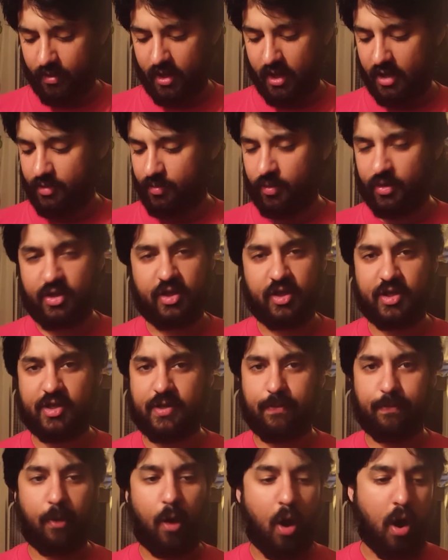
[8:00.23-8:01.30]
was just
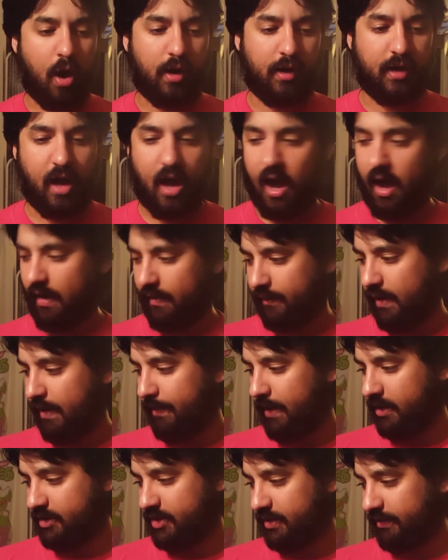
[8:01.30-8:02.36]
a part of a
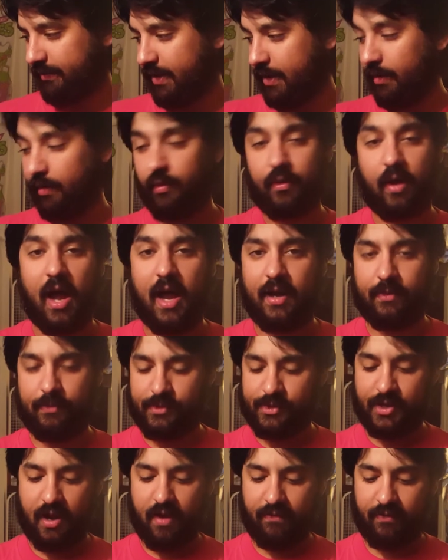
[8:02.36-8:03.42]
bunch of little
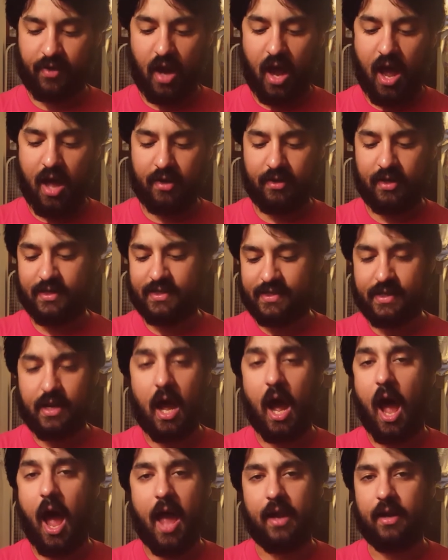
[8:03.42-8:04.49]
items that I've gotten. It's
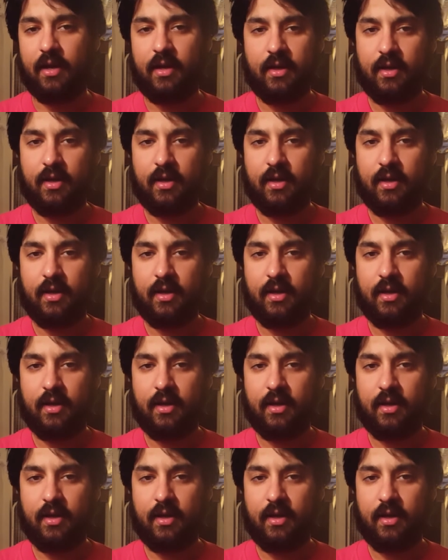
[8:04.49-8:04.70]
not